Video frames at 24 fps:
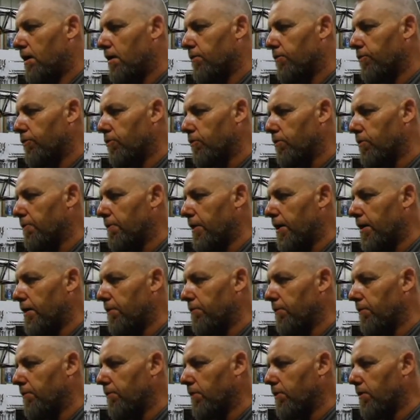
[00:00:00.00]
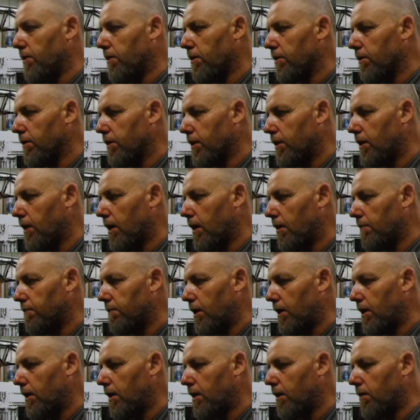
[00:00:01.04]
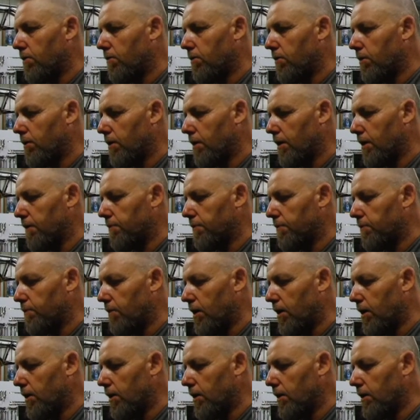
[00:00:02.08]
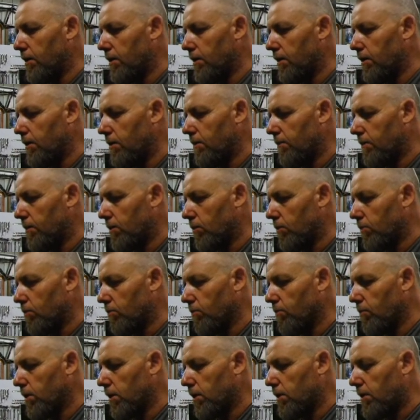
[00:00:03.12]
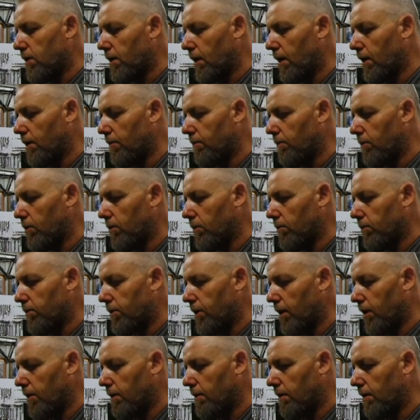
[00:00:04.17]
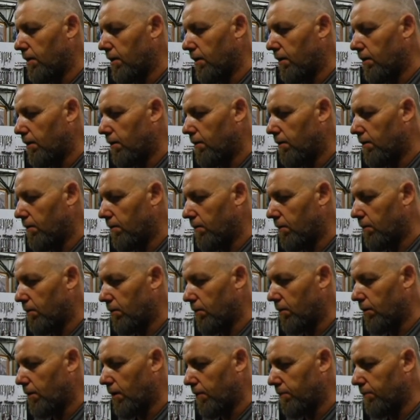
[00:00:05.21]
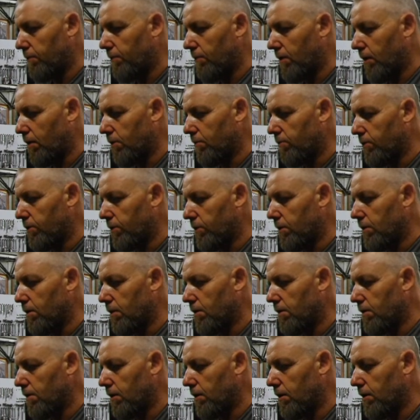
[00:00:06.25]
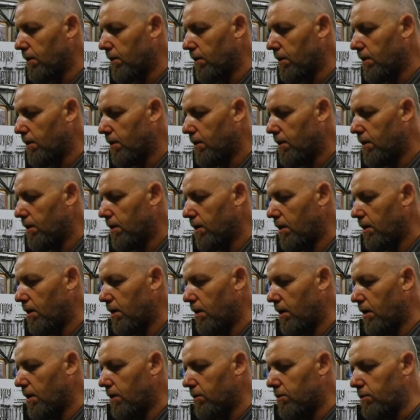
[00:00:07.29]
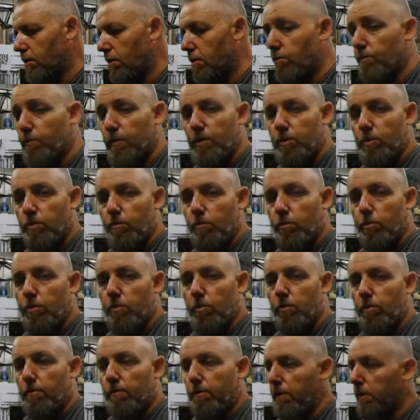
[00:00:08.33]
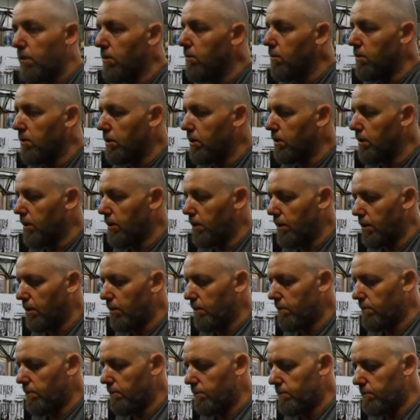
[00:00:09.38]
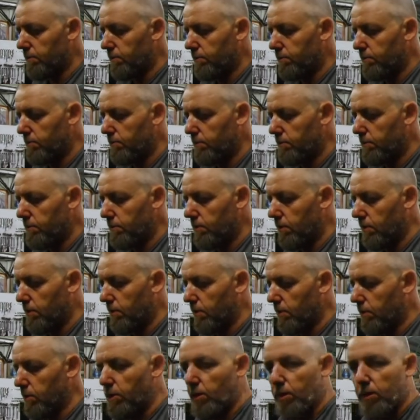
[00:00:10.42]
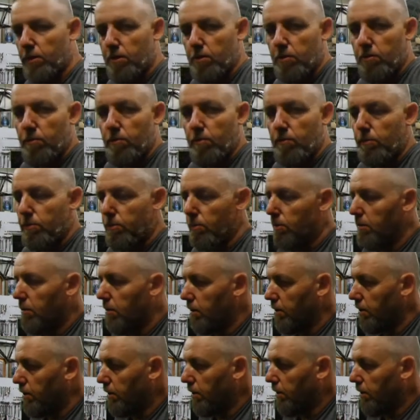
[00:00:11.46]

talked about it, but when I got the car back here, I got it up and running because it wouldn't start while I was down there. Got it up and running pretty easily. Transmission was slipping like a thing that slips a lot.